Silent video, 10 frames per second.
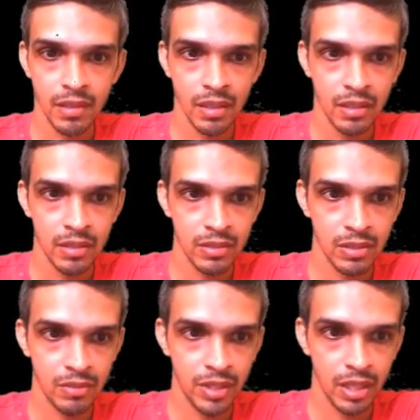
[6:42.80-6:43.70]
So
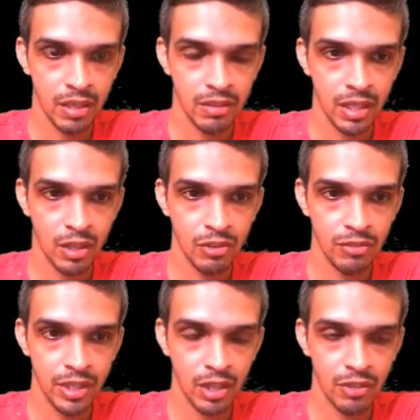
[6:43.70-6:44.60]
we
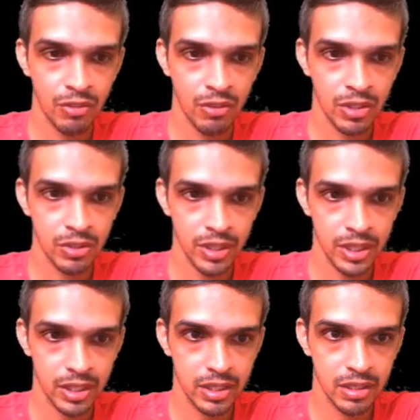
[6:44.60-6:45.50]
have 4
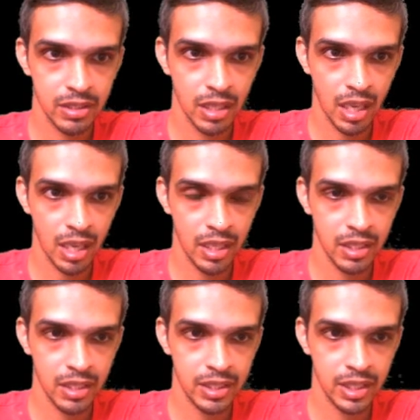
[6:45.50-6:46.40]
choices, and
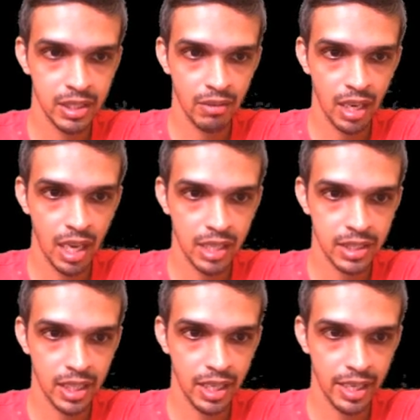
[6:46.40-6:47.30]
this is our last
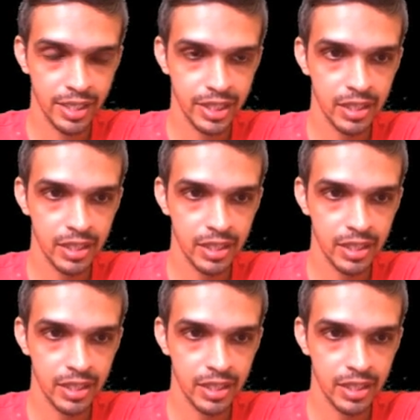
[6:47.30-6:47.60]
iteration.